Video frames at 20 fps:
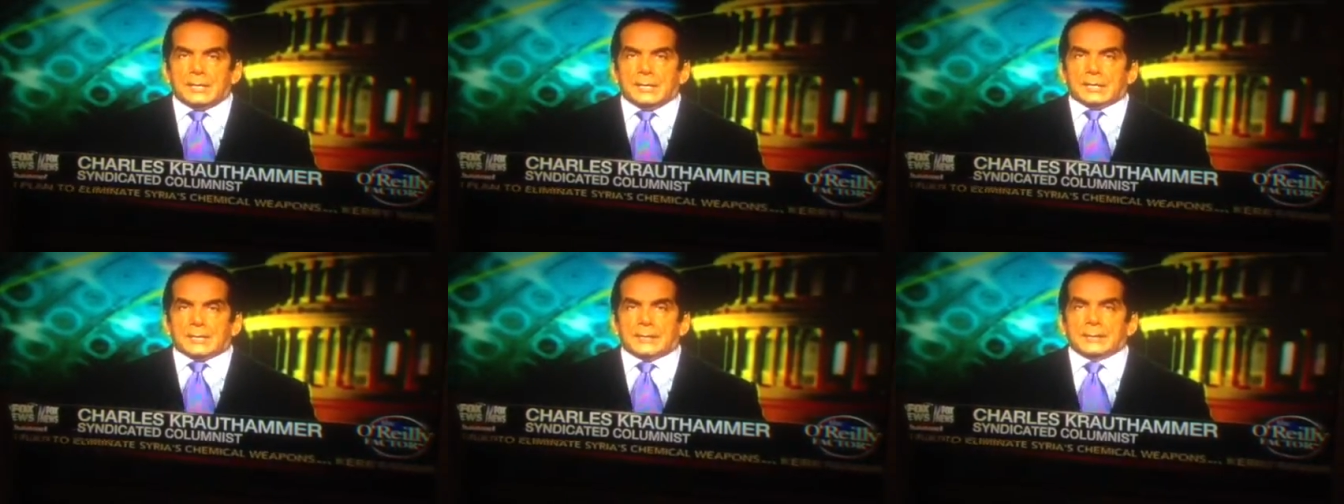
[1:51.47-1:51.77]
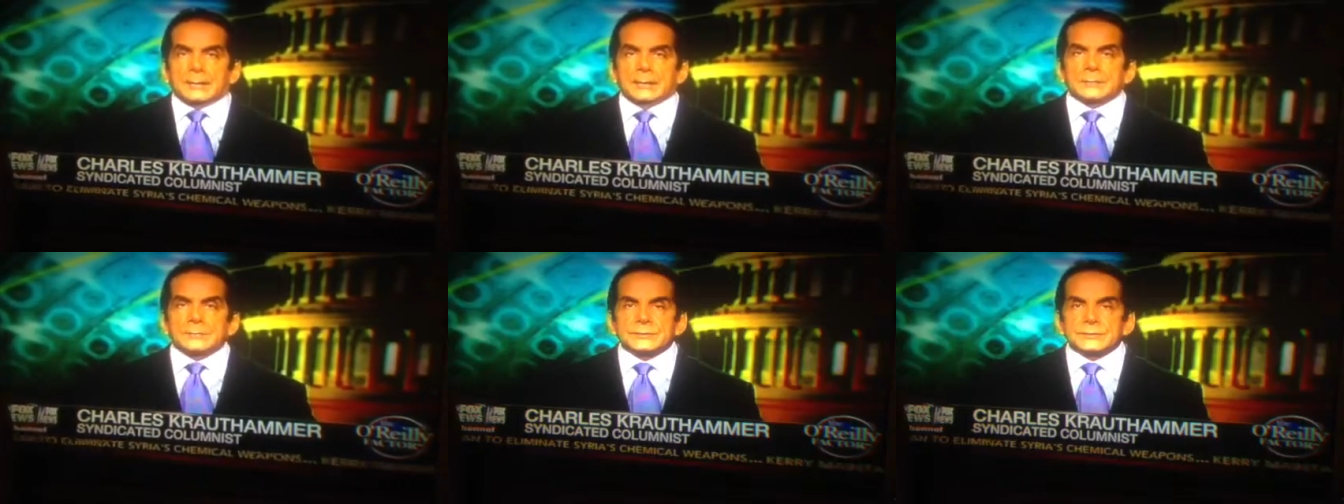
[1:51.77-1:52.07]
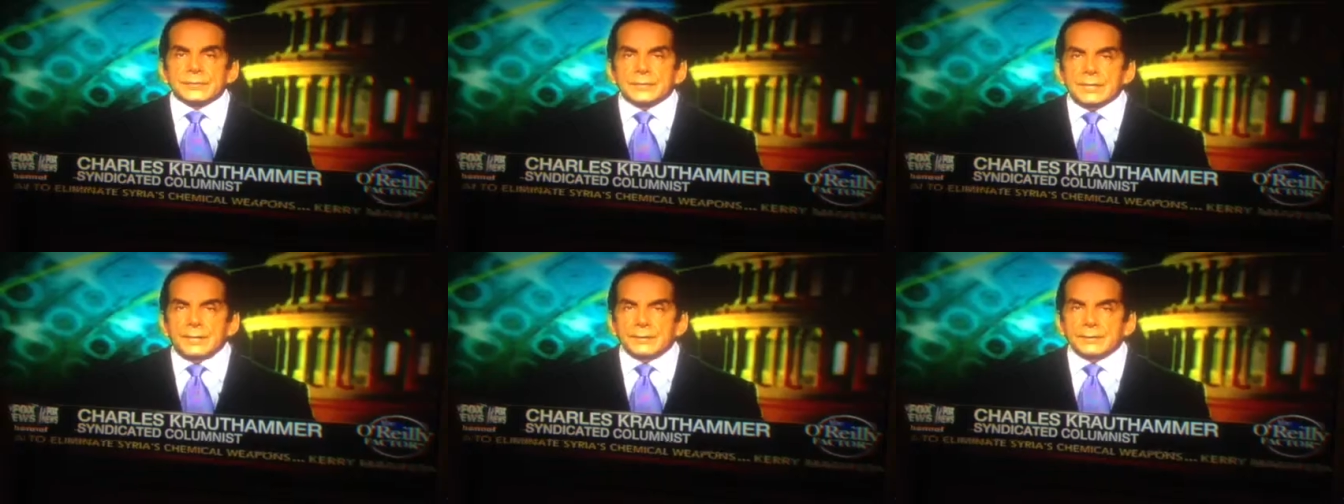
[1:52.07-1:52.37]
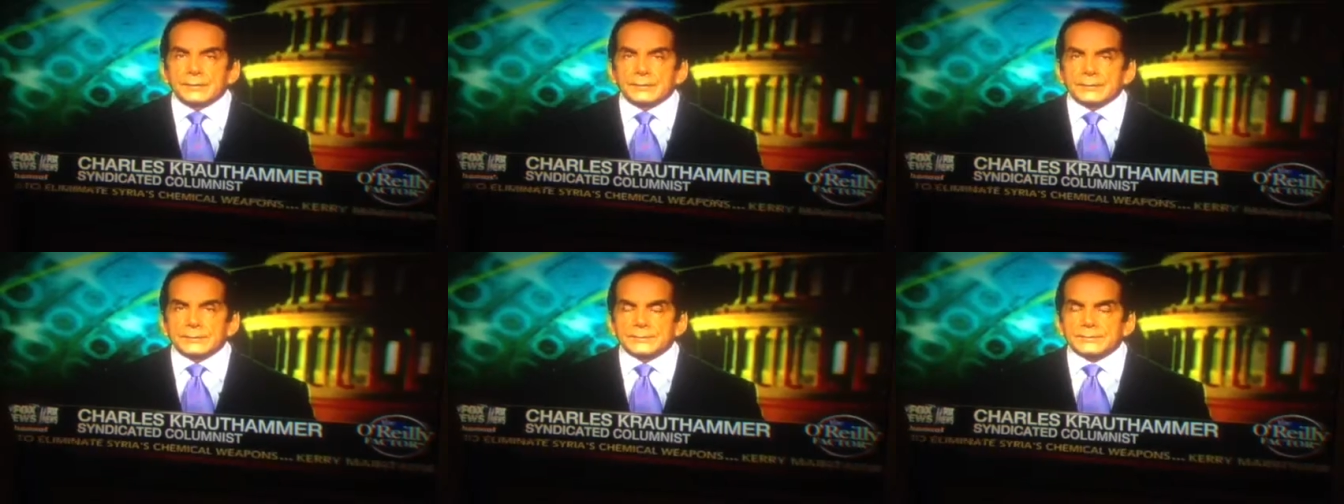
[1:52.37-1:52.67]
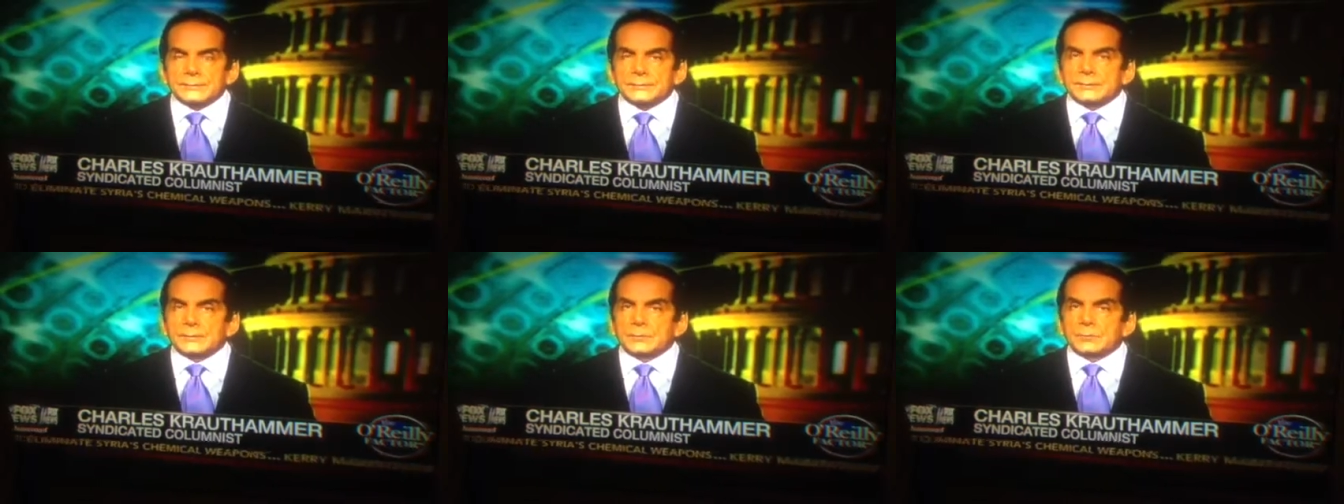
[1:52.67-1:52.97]
And there was another
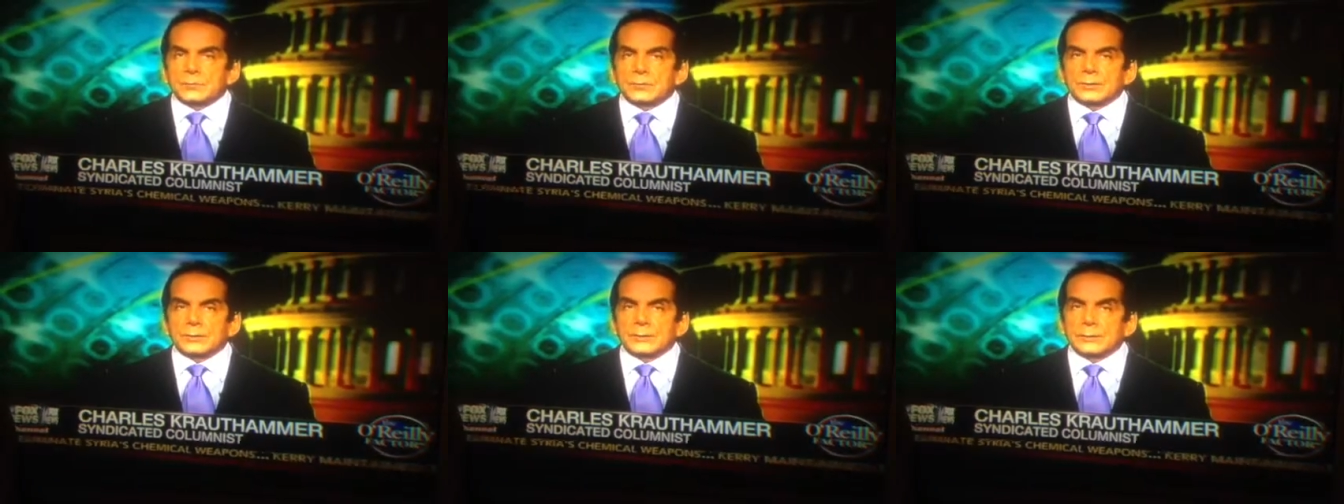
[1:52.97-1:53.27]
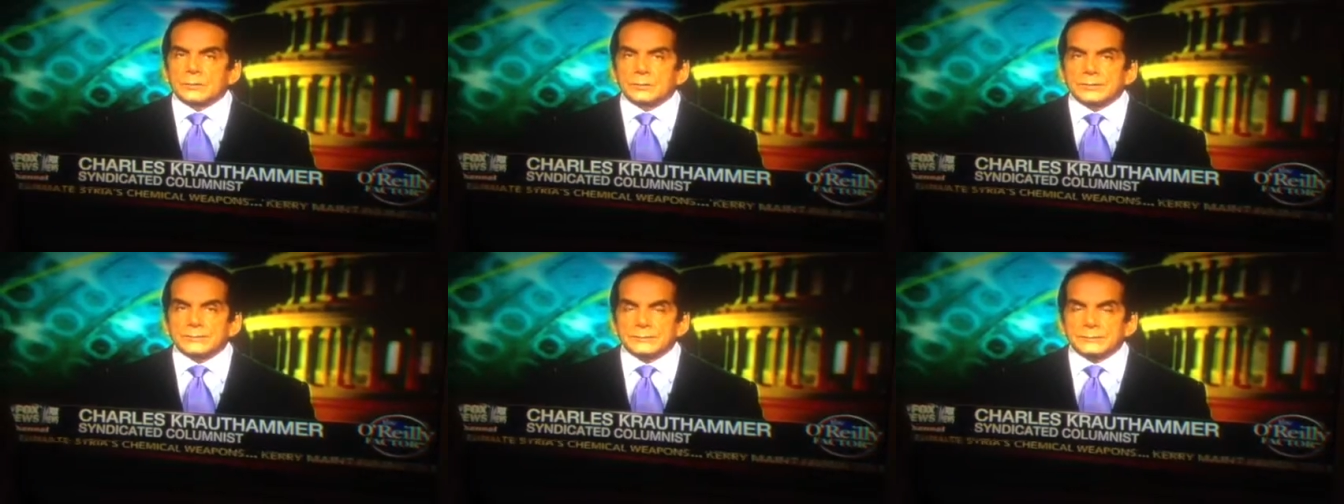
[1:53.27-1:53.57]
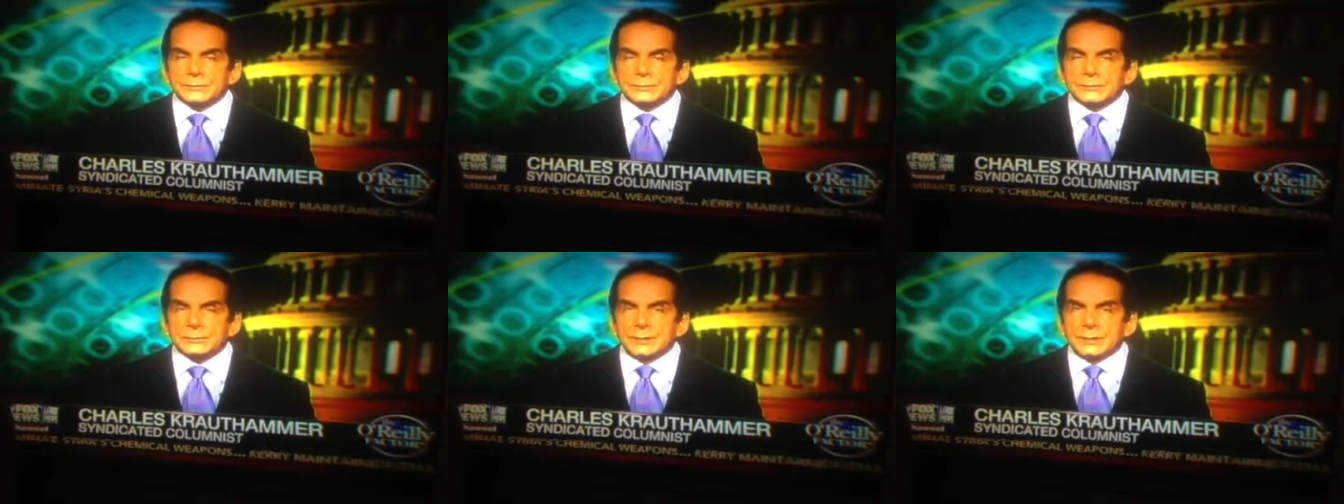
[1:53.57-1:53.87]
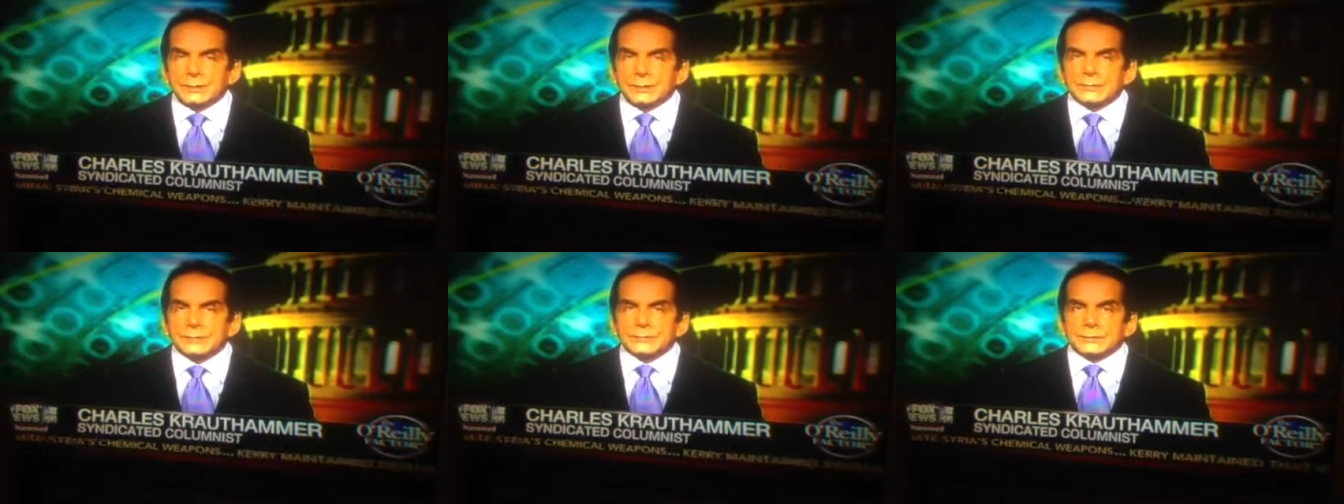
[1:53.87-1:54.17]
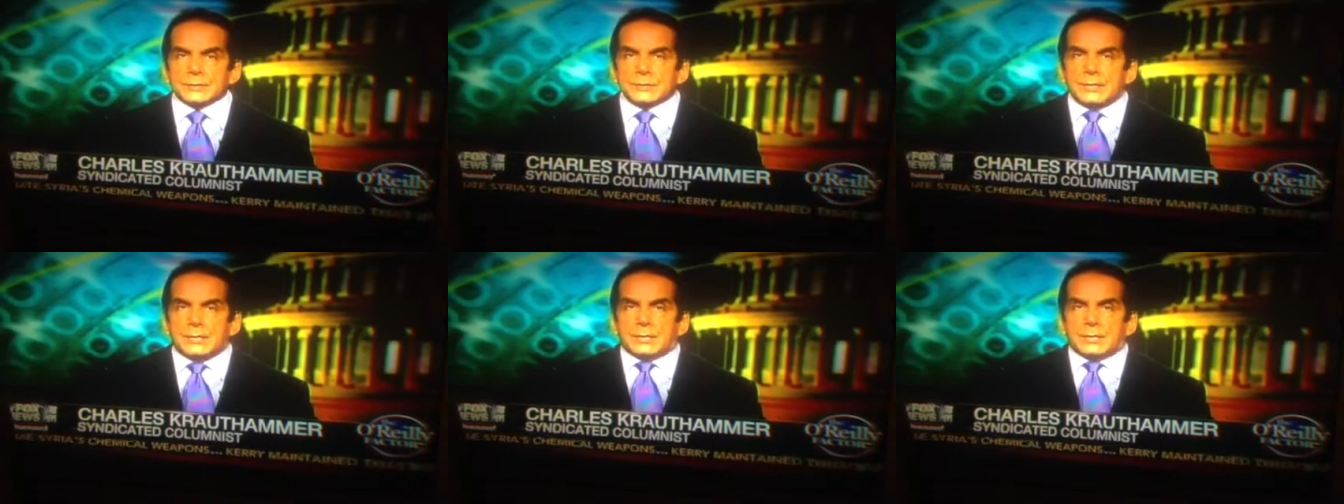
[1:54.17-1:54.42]
incident where he wasn't charged.